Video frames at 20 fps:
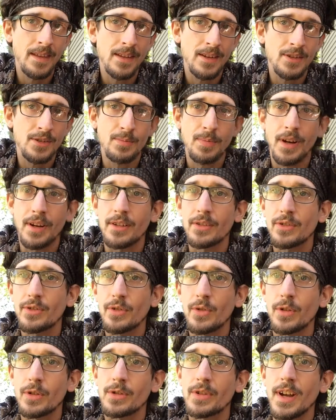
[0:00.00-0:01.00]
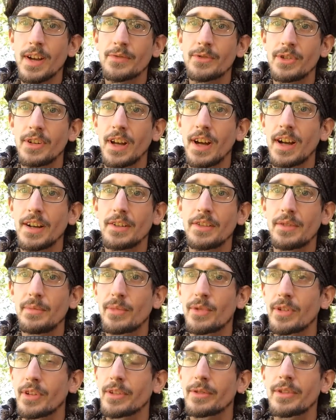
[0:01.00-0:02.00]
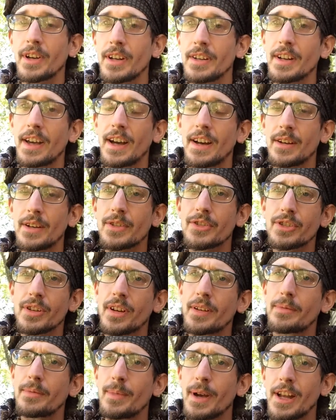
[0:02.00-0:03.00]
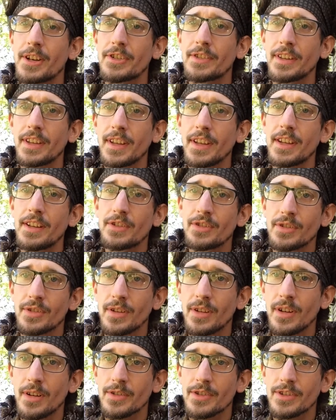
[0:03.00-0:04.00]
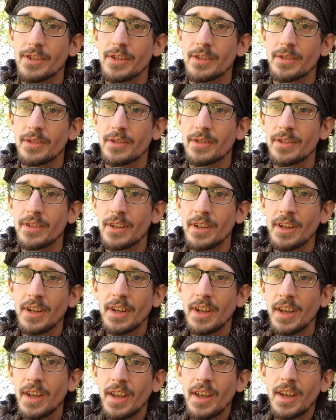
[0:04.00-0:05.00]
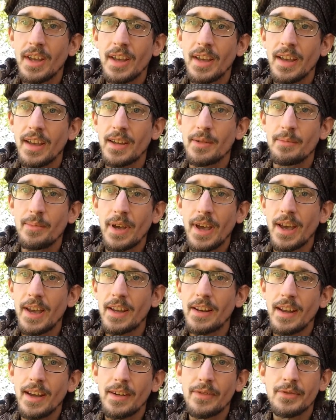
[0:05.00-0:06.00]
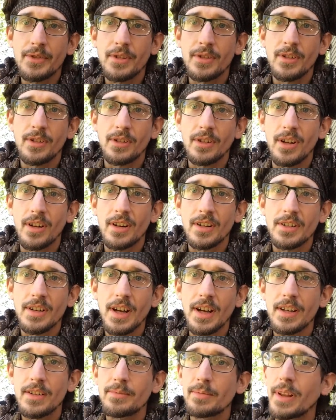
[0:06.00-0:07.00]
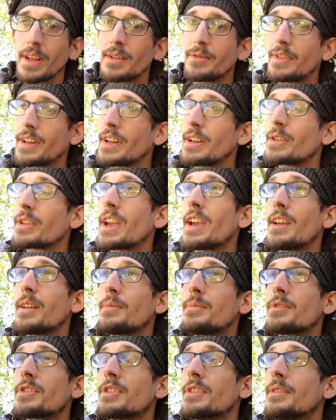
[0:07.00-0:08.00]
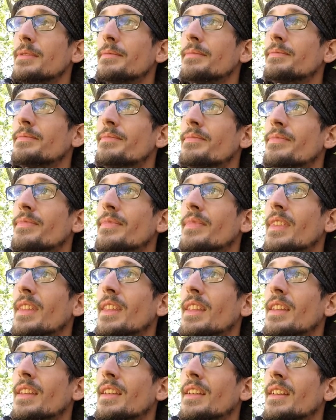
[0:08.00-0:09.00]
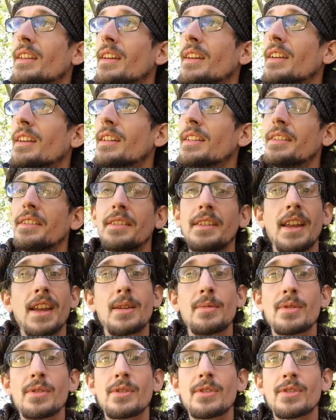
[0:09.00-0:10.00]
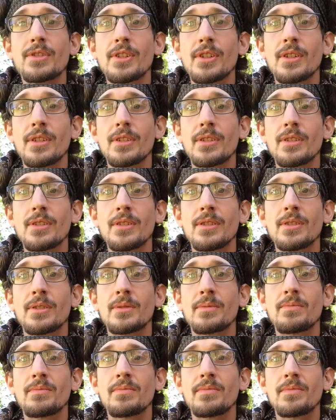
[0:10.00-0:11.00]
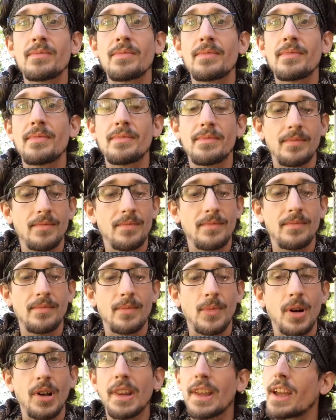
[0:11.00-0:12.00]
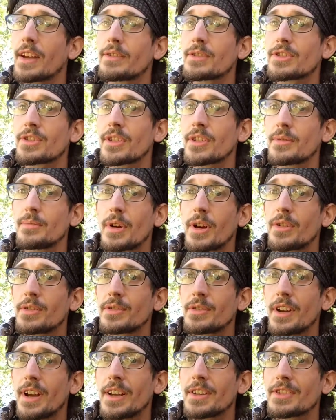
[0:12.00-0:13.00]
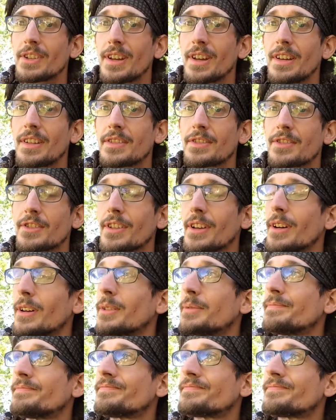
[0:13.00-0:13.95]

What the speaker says: It's about 9:15 in the morning right now, so I imagine the kids are all still in bed after a long night of playing video games, and the neighbors are, well, they haven't started mowing grass yet, so